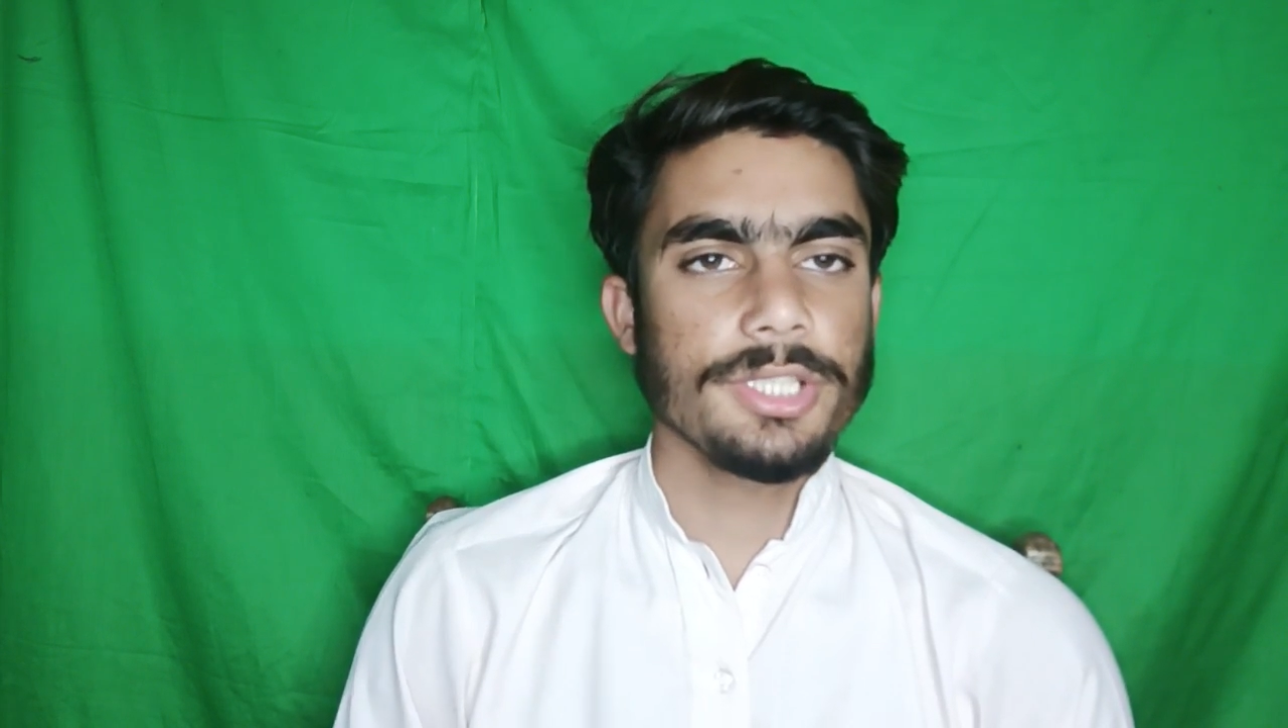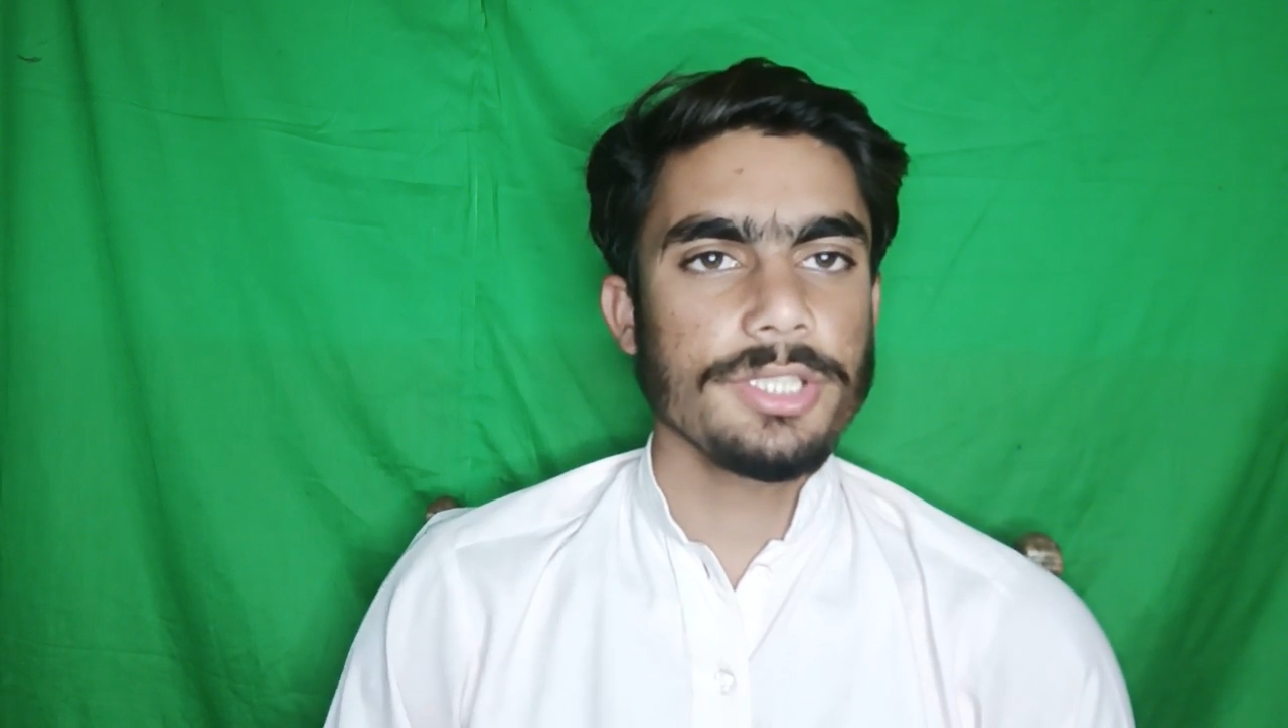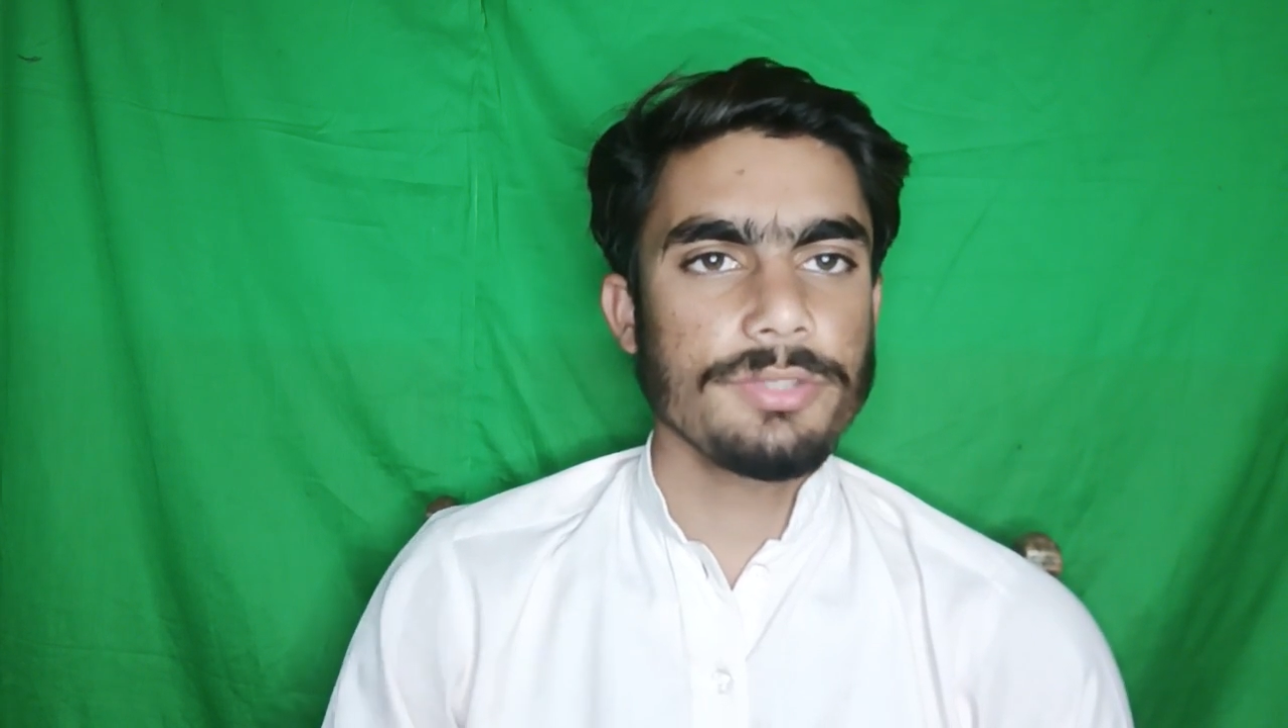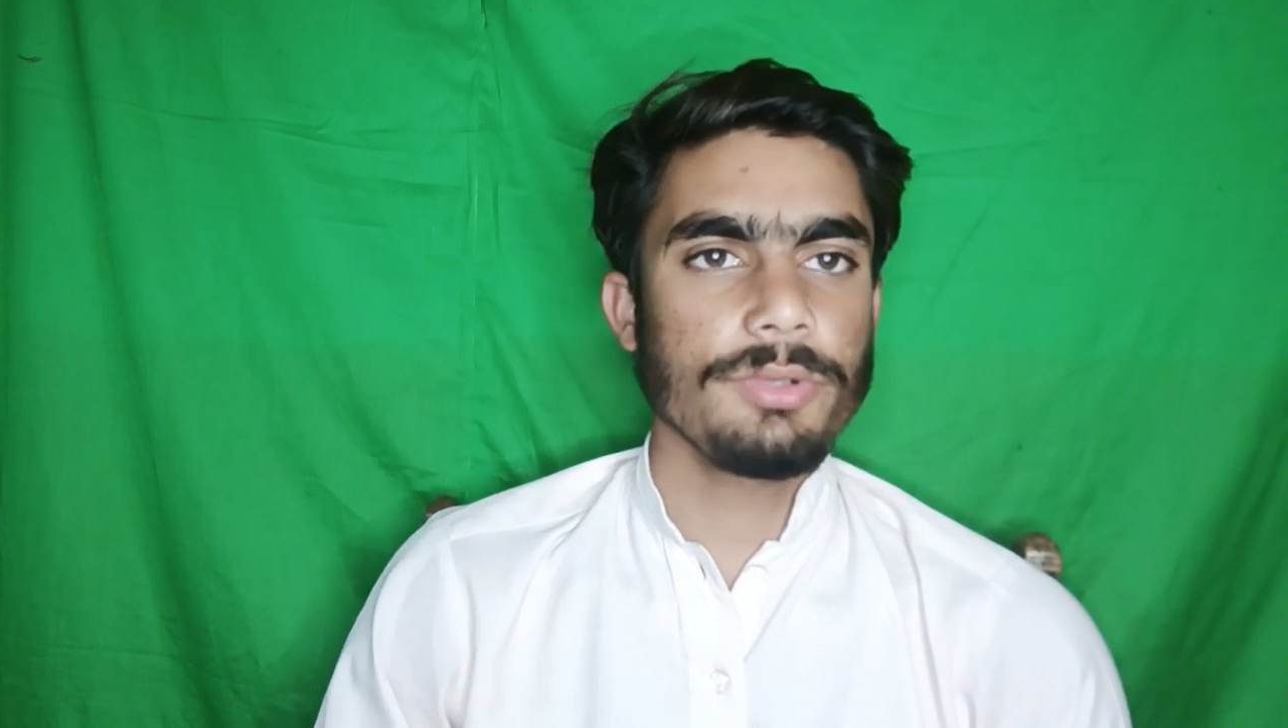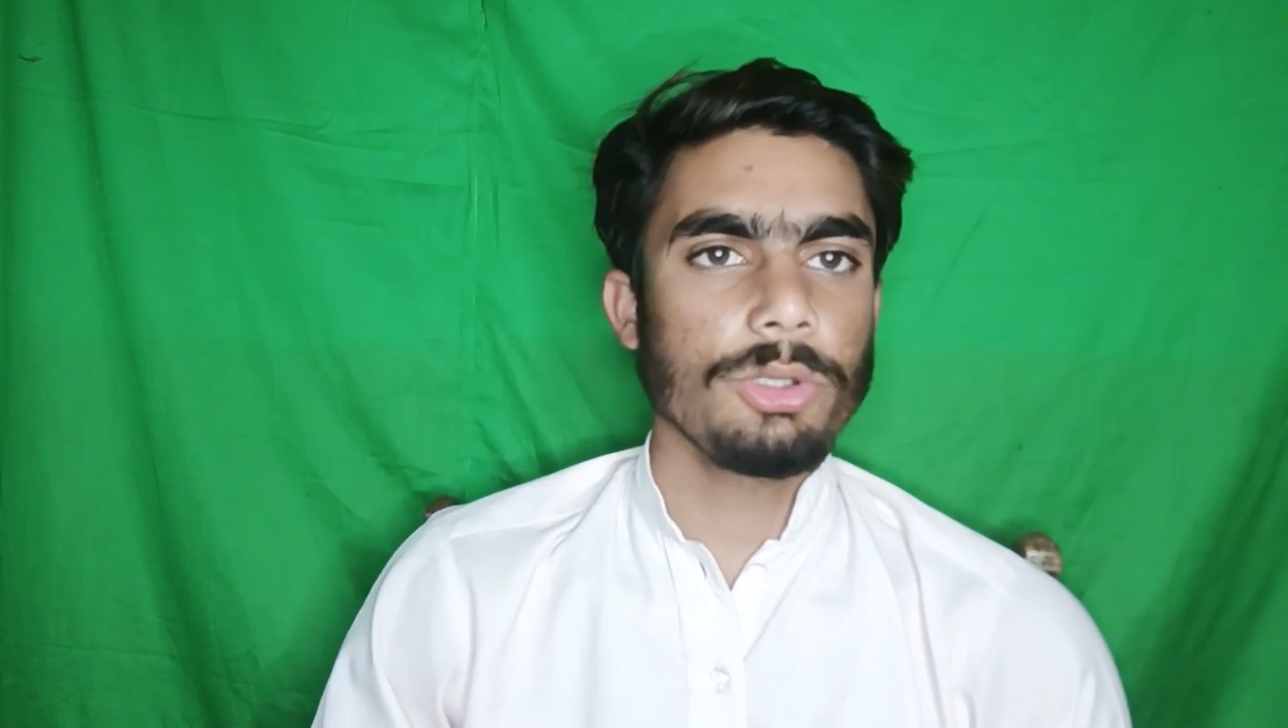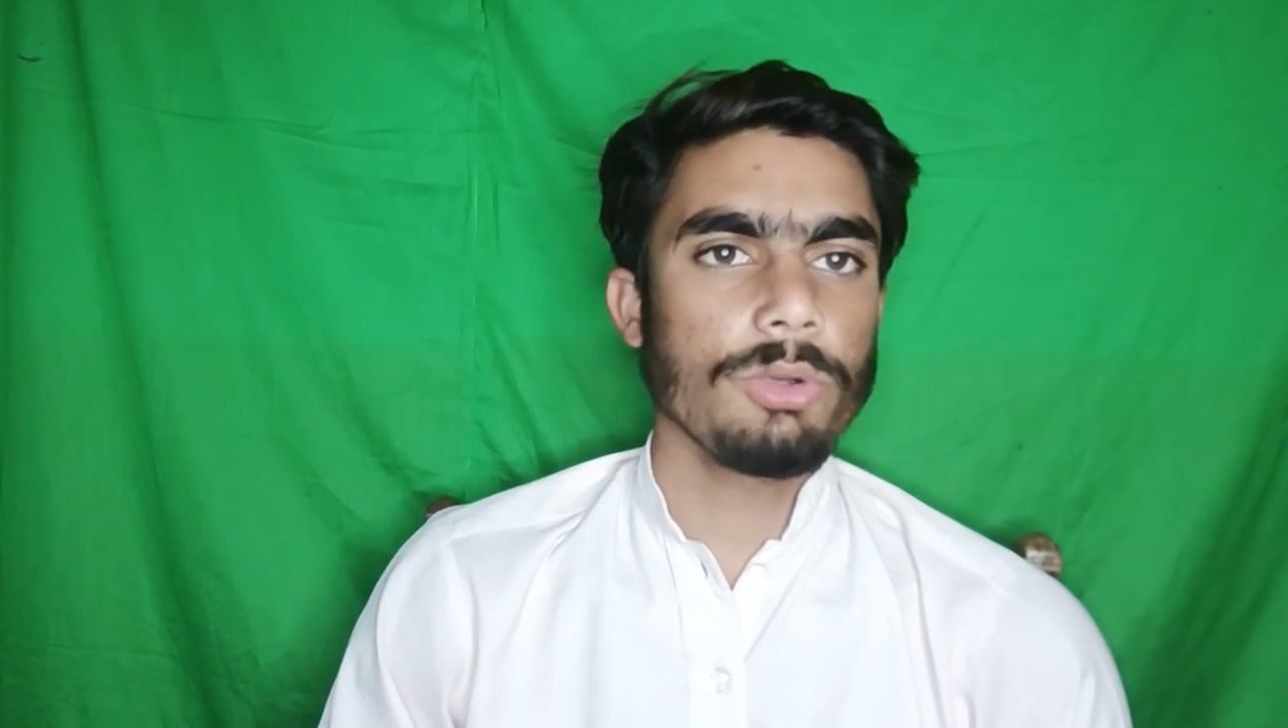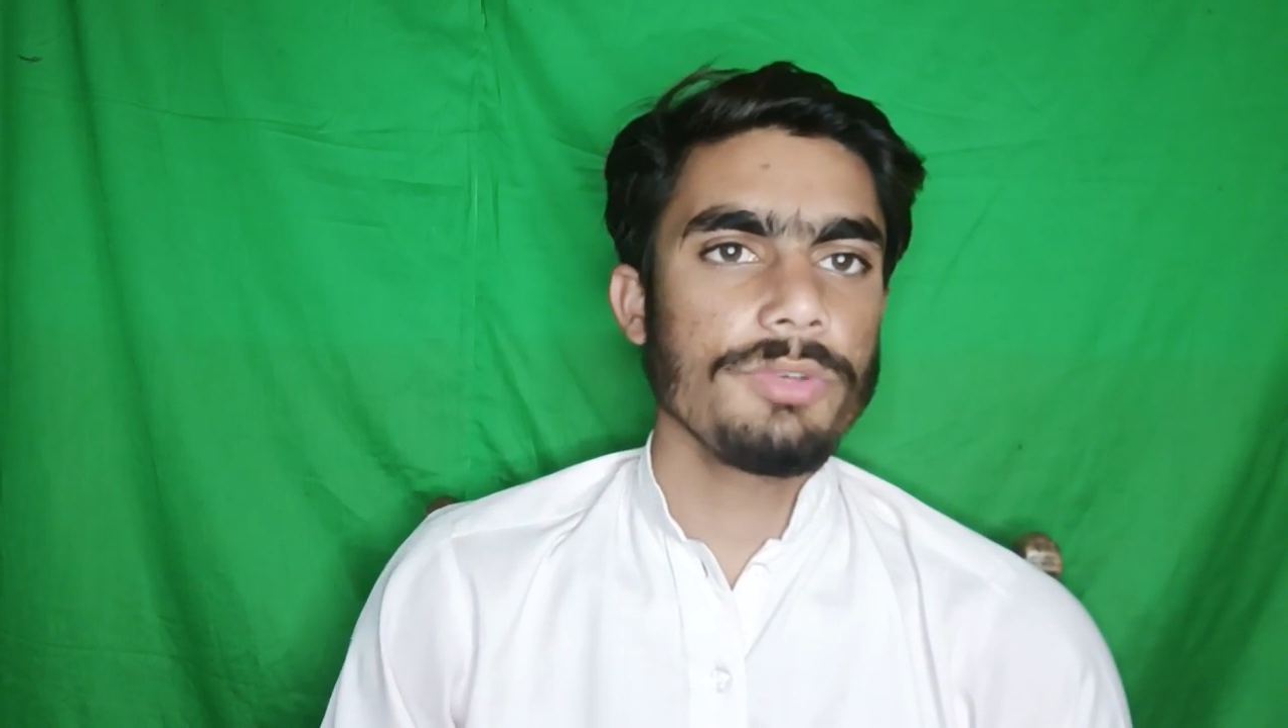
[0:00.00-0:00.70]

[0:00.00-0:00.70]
In this video,